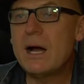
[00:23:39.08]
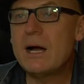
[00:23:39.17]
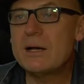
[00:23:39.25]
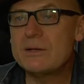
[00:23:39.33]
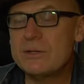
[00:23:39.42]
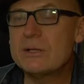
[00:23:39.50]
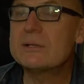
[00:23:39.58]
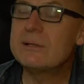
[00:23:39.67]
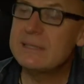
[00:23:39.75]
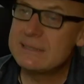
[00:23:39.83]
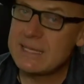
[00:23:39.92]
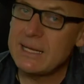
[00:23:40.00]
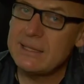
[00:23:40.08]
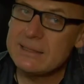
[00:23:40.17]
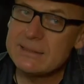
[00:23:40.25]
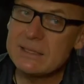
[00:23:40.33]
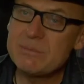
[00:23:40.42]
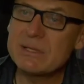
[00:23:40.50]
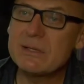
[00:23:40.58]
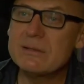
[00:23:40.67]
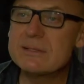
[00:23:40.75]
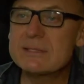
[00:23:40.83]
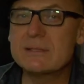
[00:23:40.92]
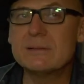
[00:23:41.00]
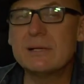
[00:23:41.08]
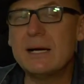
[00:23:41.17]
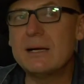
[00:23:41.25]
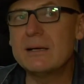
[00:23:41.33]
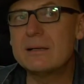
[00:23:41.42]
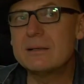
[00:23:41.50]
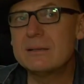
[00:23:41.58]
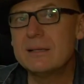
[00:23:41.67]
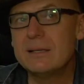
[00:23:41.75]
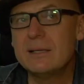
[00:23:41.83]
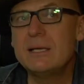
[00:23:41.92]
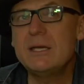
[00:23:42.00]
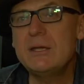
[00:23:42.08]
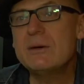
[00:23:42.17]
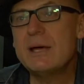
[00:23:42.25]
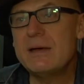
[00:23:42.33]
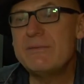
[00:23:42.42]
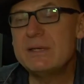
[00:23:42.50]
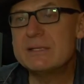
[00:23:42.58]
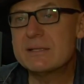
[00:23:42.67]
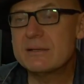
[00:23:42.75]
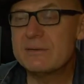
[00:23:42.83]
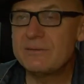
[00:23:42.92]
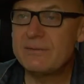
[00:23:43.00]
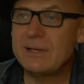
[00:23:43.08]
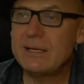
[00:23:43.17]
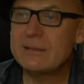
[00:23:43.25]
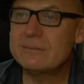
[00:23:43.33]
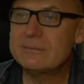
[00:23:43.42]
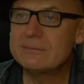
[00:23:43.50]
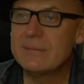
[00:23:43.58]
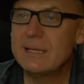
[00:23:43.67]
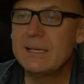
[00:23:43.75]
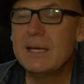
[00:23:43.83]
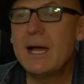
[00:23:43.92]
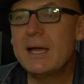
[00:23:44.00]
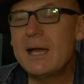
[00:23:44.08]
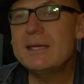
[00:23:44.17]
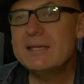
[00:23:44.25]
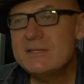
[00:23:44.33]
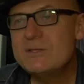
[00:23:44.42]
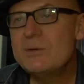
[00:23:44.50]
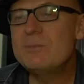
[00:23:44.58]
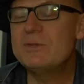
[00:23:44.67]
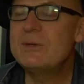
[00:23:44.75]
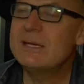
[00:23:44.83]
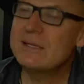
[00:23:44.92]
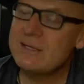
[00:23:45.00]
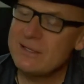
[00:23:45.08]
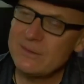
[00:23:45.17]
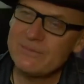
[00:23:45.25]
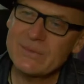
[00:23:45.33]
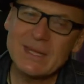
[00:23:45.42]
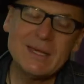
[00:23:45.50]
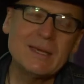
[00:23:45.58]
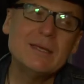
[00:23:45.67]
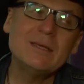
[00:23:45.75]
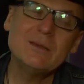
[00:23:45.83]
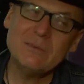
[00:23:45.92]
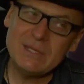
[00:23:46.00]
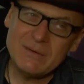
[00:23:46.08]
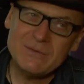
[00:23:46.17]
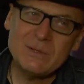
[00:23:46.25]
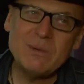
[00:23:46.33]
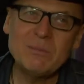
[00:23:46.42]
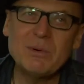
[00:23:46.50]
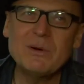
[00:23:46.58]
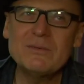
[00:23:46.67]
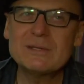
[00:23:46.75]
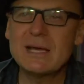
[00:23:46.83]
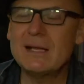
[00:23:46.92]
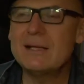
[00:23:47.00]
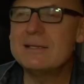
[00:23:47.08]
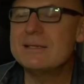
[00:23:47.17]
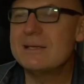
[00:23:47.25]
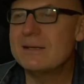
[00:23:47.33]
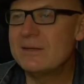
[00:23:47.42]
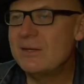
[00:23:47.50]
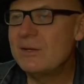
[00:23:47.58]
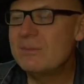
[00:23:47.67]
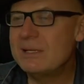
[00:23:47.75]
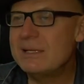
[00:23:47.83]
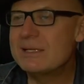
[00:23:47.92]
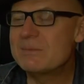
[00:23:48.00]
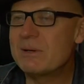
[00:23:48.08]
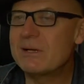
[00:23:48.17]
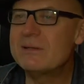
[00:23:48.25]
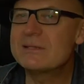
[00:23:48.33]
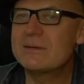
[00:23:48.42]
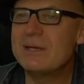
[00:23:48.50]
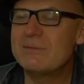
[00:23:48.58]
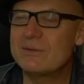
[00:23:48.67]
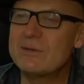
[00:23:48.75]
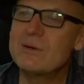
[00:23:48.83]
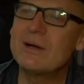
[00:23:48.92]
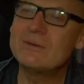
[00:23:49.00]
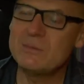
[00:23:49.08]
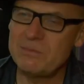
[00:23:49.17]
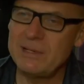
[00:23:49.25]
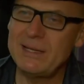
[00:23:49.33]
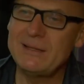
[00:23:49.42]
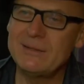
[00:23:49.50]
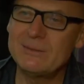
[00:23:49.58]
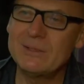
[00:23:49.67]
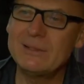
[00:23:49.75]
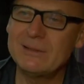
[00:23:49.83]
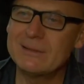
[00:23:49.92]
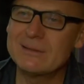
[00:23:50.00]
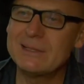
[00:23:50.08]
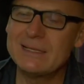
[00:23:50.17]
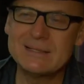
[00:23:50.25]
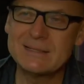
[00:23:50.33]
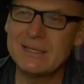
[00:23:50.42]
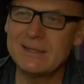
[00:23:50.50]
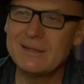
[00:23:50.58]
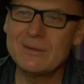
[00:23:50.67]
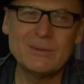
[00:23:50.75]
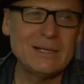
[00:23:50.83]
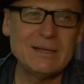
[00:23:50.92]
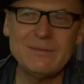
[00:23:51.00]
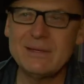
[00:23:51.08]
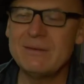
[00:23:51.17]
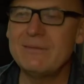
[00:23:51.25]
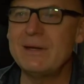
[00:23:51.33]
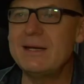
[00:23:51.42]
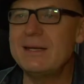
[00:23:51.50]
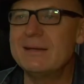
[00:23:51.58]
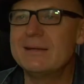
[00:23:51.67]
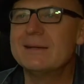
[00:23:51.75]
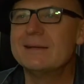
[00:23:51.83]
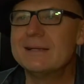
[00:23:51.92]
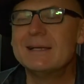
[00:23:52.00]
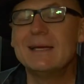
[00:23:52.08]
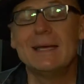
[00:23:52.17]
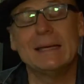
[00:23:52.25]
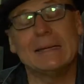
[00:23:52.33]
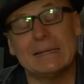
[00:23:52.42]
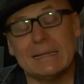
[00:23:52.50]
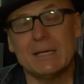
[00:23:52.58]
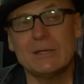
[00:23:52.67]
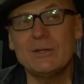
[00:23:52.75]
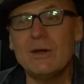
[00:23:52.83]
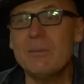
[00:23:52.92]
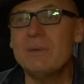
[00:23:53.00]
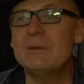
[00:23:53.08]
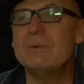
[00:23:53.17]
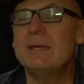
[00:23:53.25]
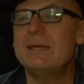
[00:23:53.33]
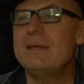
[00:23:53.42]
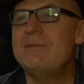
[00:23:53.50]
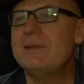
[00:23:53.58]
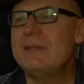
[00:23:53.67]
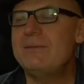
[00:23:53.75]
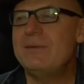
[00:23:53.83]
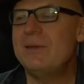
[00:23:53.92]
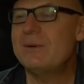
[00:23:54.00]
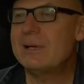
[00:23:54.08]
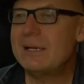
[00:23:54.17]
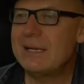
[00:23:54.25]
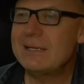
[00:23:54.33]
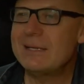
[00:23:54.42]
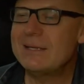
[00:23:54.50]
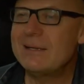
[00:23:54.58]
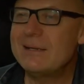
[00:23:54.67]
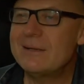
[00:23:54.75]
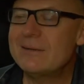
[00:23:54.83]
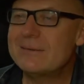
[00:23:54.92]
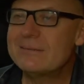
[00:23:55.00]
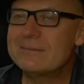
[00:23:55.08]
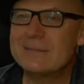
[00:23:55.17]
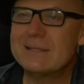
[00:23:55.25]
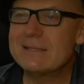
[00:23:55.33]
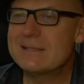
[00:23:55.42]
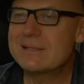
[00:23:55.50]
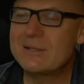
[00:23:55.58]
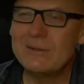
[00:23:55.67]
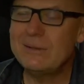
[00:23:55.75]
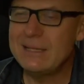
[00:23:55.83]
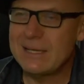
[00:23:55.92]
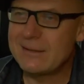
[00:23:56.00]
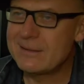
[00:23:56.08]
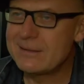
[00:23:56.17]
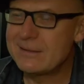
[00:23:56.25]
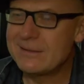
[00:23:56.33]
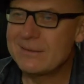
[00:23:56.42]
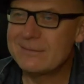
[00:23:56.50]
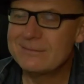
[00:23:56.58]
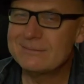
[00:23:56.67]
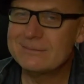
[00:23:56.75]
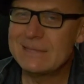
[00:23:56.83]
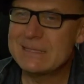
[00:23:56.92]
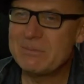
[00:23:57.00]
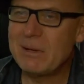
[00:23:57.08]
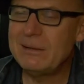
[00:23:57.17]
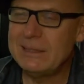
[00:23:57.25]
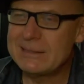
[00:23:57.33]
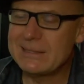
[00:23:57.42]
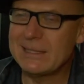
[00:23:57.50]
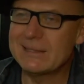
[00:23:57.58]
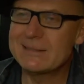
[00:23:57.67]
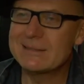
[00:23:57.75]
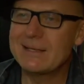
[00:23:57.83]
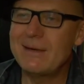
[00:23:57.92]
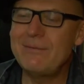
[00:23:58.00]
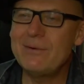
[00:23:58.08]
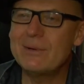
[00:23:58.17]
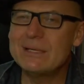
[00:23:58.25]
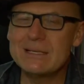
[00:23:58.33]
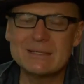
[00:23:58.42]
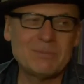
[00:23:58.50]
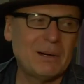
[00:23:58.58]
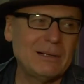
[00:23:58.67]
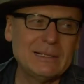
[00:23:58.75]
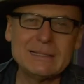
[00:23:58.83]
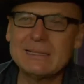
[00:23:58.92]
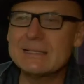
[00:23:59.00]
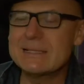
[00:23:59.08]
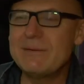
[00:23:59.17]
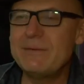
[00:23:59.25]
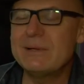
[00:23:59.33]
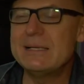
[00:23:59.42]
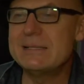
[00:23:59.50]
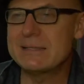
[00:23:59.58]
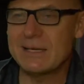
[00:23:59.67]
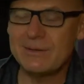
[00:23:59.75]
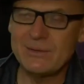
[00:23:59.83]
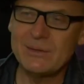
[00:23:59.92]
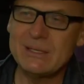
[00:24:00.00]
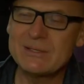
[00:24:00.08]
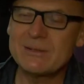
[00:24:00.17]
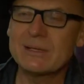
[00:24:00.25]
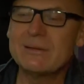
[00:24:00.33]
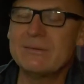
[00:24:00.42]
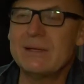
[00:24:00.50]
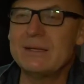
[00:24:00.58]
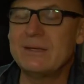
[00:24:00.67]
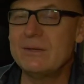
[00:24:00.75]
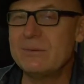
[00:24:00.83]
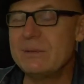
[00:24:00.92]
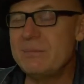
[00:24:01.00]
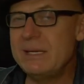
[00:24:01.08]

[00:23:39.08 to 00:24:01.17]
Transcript: are not only talented but also are, you know, have a sort of, um, I, I, guess to take, you know, you have to be both talented and humanist, but also you have to know how to play the world. Let's say, you know, we live in a Shoot. very. yeah. No, I mean, we even if you are like in a little schoolyard, you know, there's politics. Everywhere yes. there's politics. Everywhere. everywhere. it's how you interact with other human